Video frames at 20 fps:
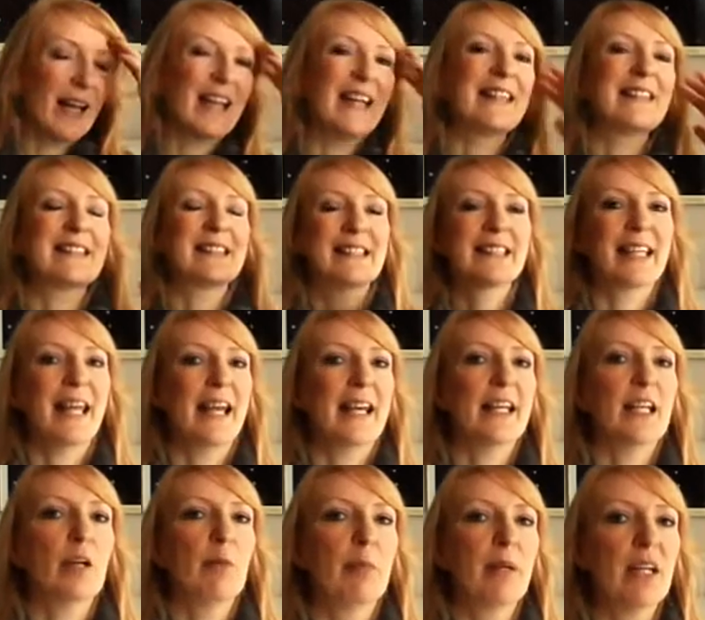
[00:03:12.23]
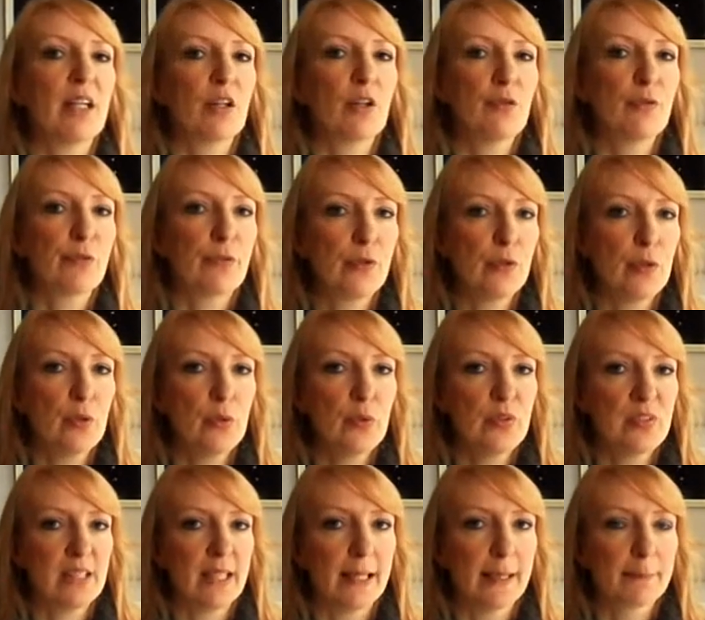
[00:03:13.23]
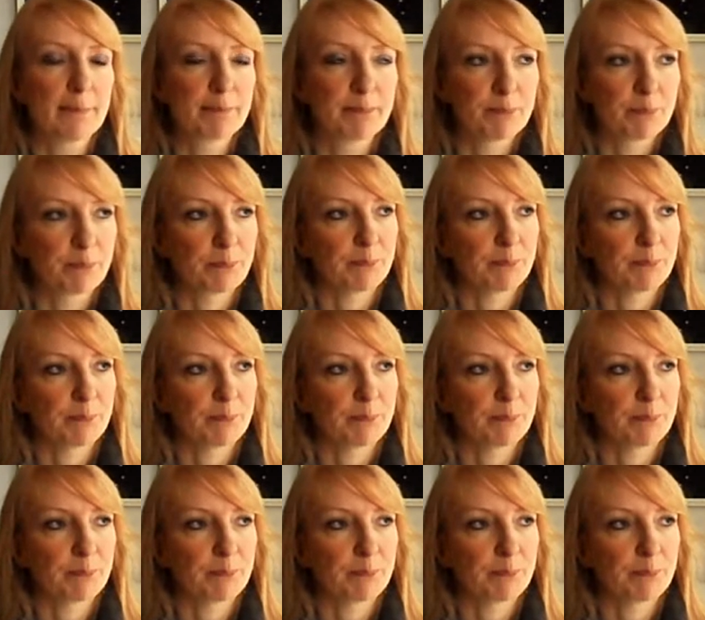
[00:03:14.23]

it's getting a bit confusing.